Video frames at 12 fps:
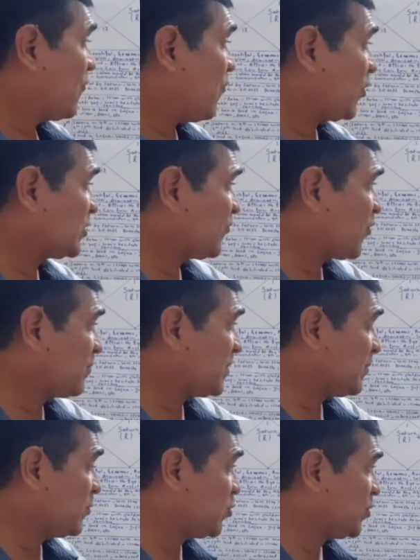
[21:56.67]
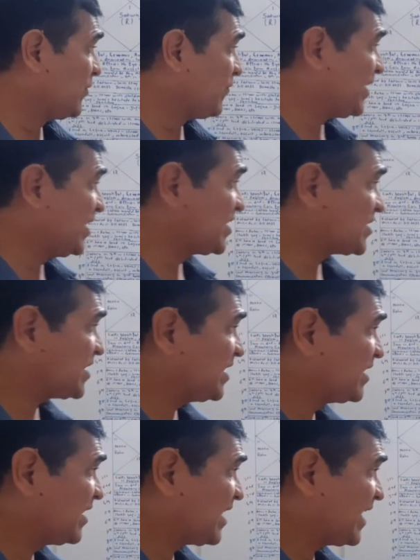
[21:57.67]
4th from the moon, Venus in
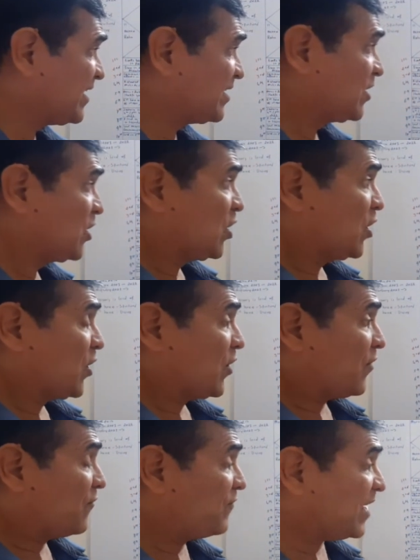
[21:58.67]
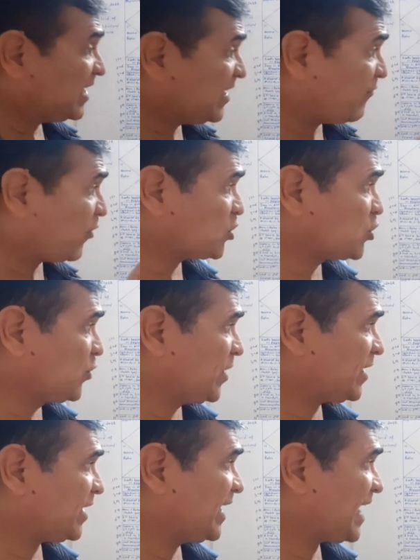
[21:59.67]
the 9th. Very
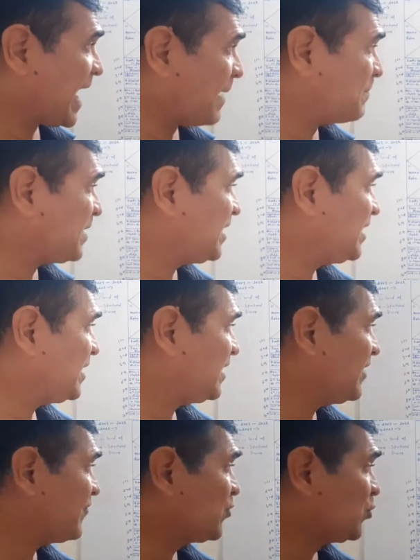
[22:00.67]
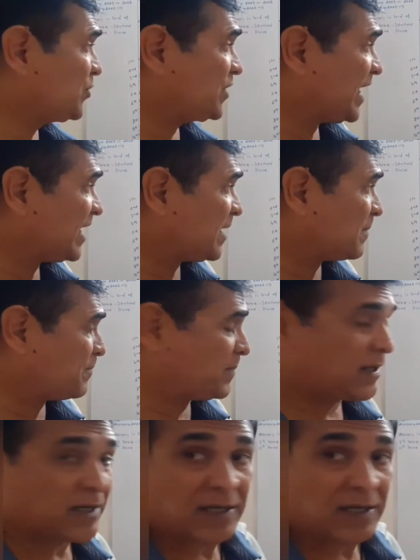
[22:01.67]
fortunate and happy if you take up.